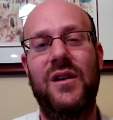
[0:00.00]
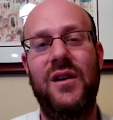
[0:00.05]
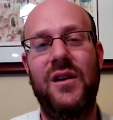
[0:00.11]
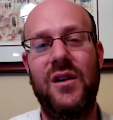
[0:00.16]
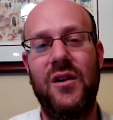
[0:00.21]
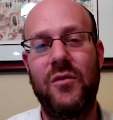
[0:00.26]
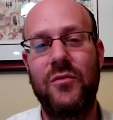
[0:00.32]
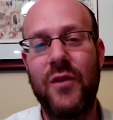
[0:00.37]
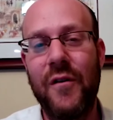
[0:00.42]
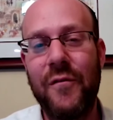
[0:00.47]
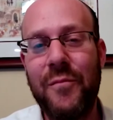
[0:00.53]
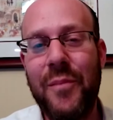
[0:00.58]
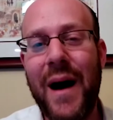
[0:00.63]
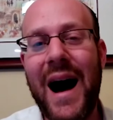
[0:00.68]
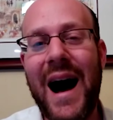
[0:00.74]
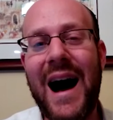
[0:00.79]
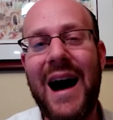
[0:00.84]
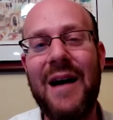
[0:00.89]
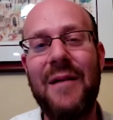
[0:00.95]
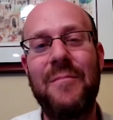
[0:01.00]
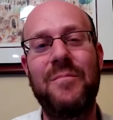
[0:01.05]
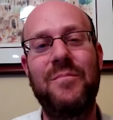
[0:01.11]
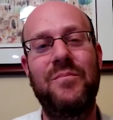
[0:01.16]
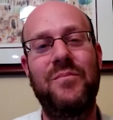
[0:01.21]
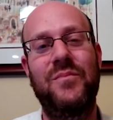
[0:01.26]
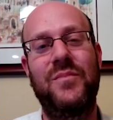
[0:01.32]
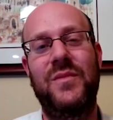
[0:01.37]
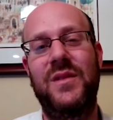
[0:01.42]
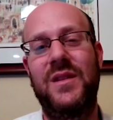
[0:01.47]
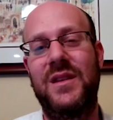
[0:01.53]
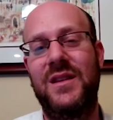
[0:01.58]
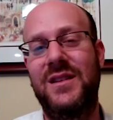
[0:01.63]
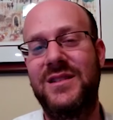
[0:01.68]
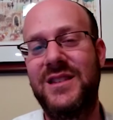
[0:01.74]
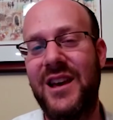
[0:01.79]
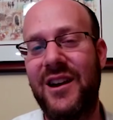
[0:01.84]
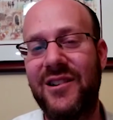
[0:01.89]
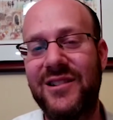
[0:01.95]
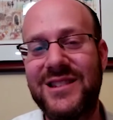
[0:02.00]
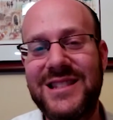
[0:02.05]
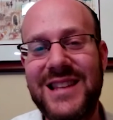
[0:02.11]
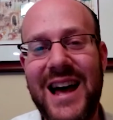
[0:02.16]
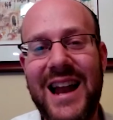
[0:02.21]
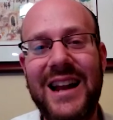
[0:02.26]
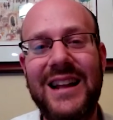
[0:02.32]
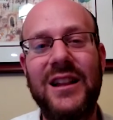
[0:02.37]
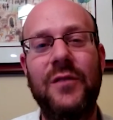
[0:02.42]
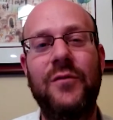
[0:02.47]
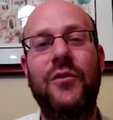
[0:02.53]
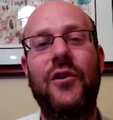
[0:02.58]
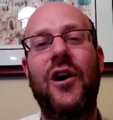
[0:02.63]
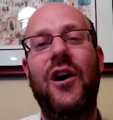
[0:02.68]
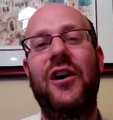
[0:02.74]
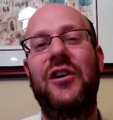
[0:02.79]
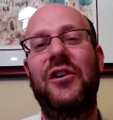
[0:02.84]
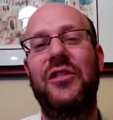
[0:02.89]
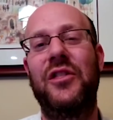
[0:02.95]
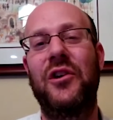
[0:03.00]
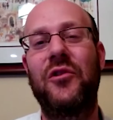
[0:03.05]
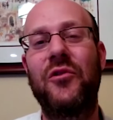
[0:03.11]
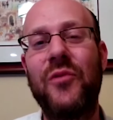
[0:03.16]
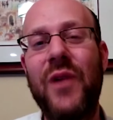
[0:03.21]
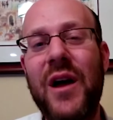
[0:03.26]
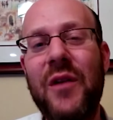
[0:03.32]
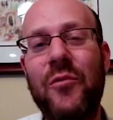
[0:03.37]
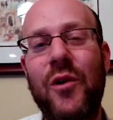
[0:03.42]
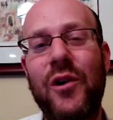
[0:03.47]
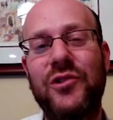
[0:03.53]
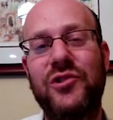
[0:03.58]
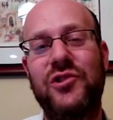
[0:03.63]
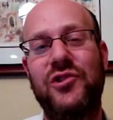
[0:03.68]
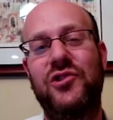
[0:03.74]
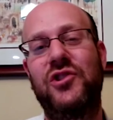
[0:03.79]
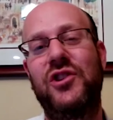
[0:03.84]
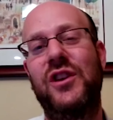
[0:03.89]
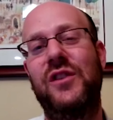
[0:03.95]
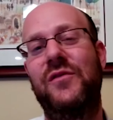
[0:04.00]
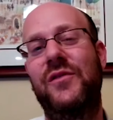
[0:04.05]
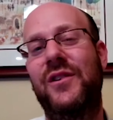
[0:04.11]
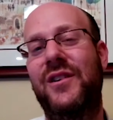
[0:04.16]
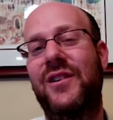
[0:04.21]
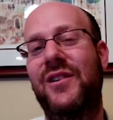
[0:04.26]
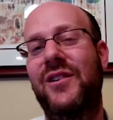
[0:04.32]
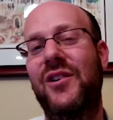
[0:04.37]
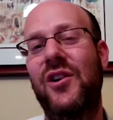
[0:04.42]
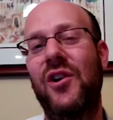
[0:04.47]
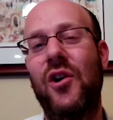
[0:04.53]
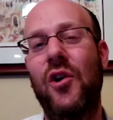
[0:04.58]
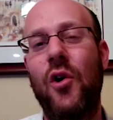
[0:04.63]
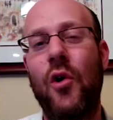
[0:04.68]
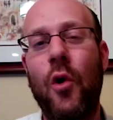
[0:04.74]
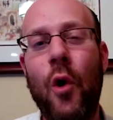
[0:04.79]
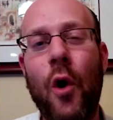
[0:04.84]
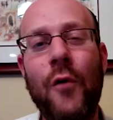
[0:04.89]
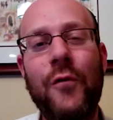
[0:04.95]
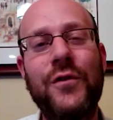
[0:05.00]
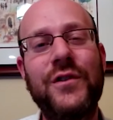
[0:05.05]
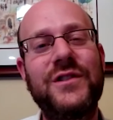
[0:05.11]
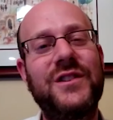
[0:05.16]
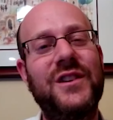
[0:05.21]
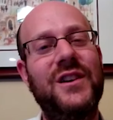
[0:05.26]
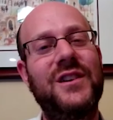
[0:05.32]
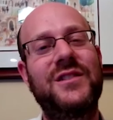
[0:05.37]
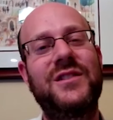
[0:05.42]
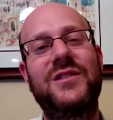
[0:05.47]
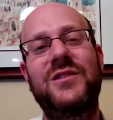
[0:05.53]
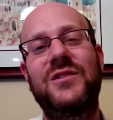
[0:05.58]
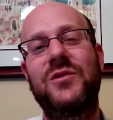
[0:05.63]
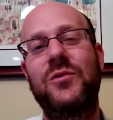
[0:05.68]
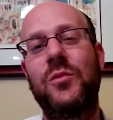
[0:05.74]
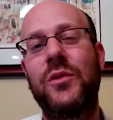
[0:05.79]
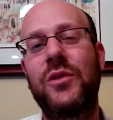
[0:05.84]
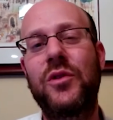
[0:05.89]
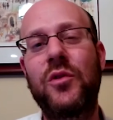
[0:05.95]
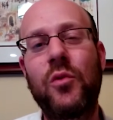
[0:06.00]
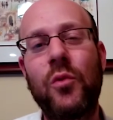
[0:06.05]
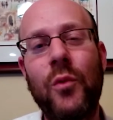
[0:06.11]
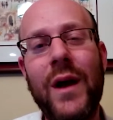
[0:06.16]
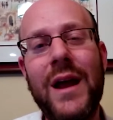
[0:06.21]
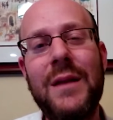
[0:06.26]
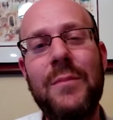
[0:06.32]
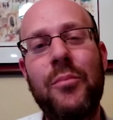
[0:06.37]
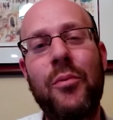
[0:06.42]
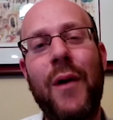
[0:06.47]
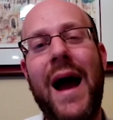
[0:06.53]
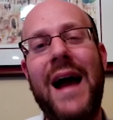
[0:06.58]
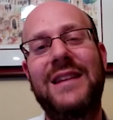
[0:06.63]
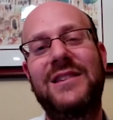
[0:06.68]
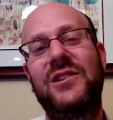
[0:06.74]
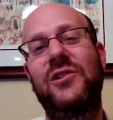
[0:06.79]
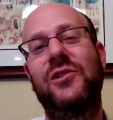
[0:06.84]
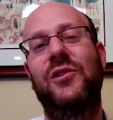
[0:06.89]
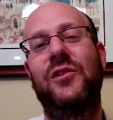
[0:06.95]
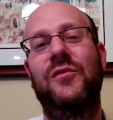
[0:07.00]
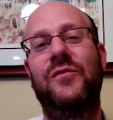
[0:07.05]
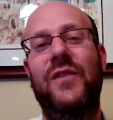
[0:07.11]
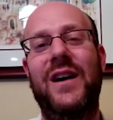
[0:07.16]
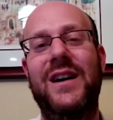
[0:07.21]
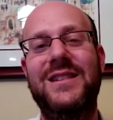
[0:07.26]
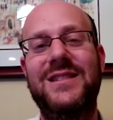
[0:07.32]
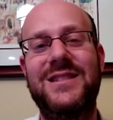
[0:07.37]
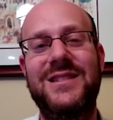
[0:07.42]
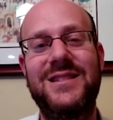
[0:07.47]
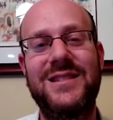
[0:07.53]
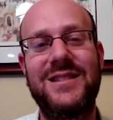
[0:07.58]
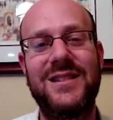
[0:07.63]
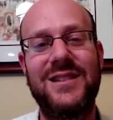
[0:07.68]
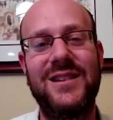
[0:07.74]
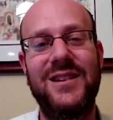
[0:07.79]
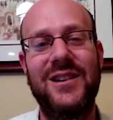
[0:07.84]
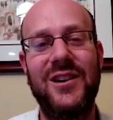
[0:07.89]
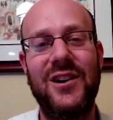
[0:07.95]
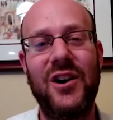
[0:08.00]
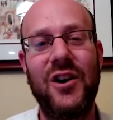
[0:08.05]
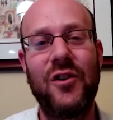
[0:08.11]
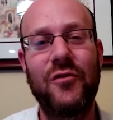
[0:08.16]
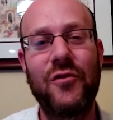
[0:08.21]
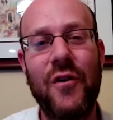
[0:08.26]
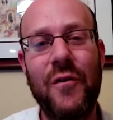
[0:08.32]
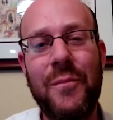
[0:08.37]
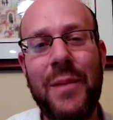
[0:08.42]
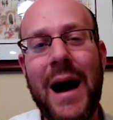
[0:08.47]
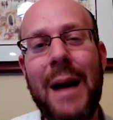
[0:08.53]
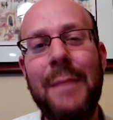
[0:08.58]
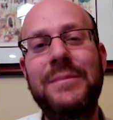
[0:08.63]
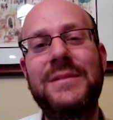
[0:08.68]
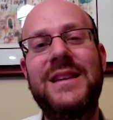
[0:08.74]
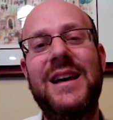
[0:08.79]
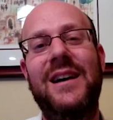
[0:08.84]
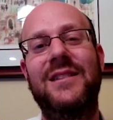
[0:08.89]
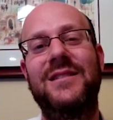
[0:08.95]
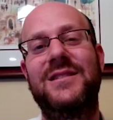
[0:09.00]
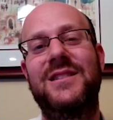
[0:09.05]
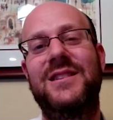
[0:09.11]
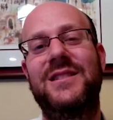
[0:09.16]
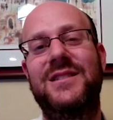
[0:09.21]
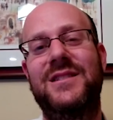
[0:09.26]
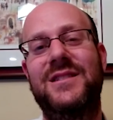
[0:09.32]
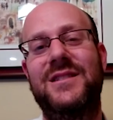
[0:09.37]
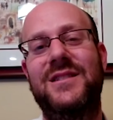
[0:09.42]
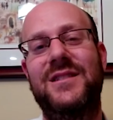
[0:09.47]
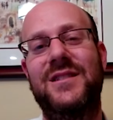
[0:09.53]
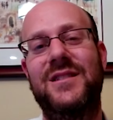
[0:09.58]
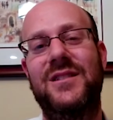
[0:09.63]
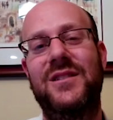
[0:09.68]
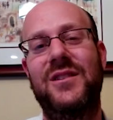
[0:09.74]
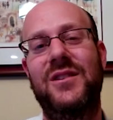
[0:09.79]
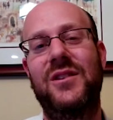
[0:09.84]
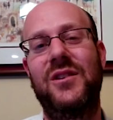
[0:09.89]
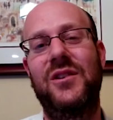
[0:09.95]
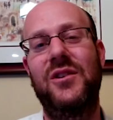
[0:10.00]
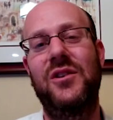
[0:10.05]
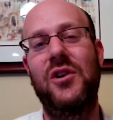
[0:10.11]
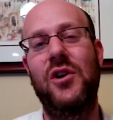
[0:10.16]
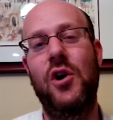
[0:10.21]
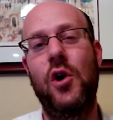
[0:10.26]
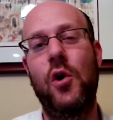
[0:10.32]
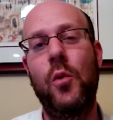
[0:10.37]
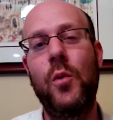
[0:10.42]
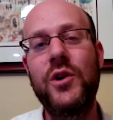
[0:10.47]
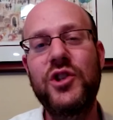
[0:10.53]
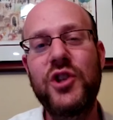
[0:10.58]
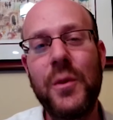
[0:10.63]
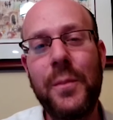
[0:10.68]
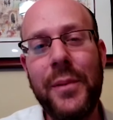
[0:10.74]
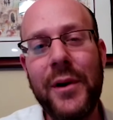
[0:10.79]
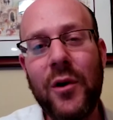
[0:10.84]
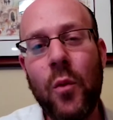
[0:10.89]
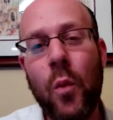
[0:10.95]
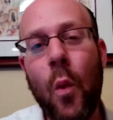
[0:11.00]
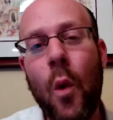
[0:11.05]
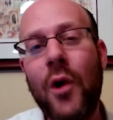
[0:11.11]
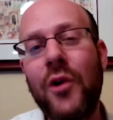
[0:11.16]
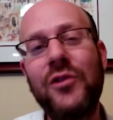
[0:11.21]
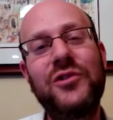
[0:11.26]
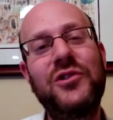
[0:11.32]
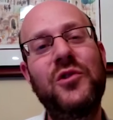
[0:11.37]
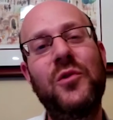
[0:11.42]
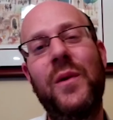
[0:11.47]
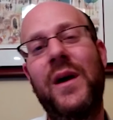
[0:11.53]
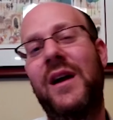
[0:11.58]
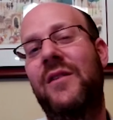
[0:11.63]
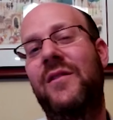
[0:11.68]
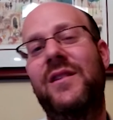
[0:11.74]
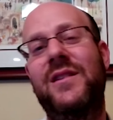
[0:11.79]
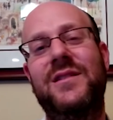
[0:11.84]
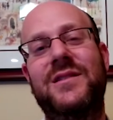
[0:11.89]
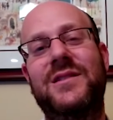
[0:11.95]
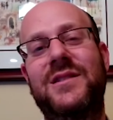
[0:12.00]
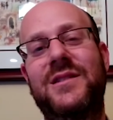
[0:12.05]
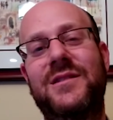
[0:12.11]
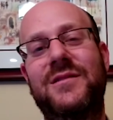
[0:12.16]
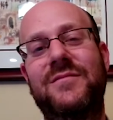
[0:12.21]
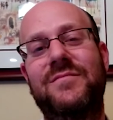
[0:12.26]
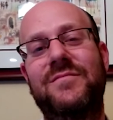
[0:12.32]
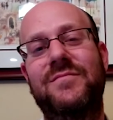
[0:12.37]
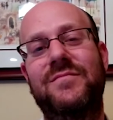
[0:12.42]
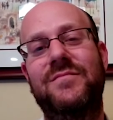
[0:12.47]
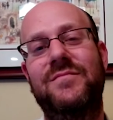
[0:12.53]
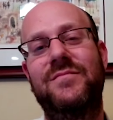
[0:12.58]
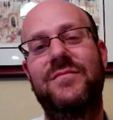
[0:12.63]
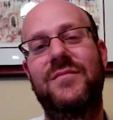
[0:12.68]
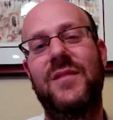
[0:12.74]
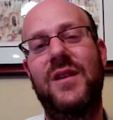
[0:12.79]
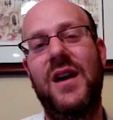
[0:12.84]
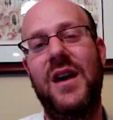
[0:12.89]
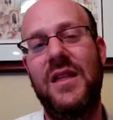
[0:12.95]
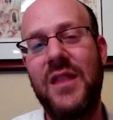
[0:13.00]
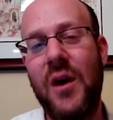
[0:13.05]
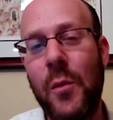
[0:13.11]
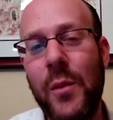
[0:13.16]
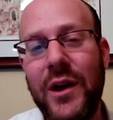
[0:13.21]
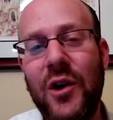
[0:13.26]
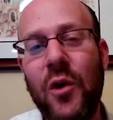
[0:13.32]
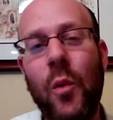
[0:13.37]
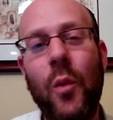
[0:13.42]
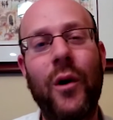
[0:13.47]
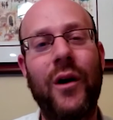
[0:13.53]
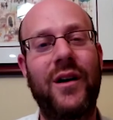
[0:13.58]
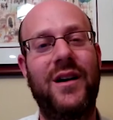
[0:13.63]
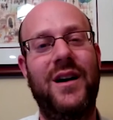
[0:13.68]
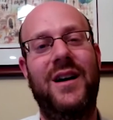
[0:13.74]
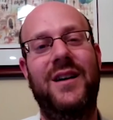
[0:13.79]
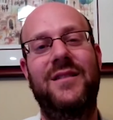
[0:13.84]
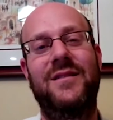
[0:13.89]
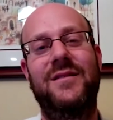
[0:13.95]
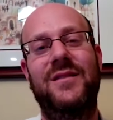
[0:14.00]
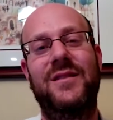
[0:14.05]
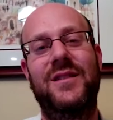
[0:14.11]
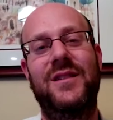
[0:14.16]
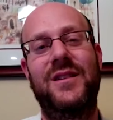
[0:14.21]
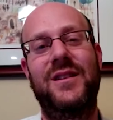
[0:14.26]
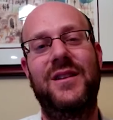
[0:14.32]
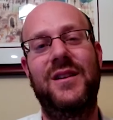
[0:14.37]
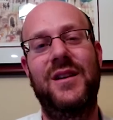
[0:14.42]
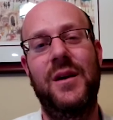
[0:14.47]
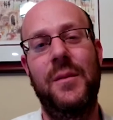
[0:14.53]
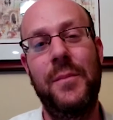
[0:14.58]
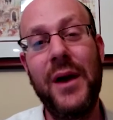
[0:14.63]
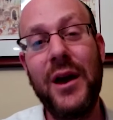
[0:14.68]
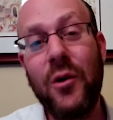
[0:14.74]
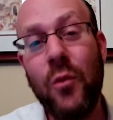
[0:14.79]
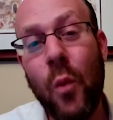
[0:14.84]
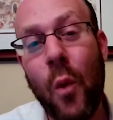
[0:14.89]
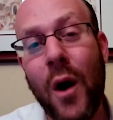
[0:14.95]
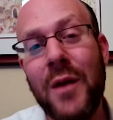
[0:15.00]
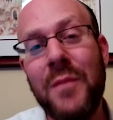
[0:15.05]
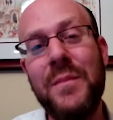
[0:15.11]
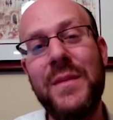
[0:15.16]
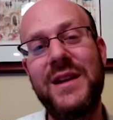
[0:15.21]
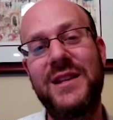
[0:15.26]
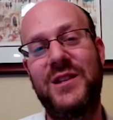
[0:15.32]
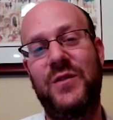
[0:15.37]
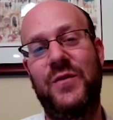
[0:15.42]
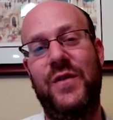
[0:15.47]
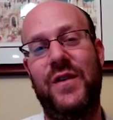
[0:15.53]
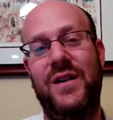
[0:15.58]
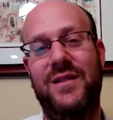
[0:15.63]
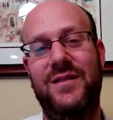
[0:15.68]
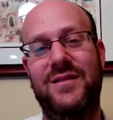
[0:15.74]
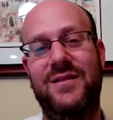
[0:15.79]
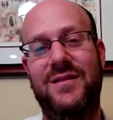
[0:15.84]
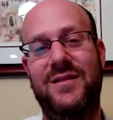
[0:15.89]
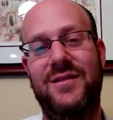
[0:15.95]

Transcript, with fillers: Rav Pam, Zecher Tzadik Livracha, the great Rosh Yeshiva, offers us with great practical advice. Rav Pam tells us we should pick one or two areas that we could work on. Pick one mitzvah.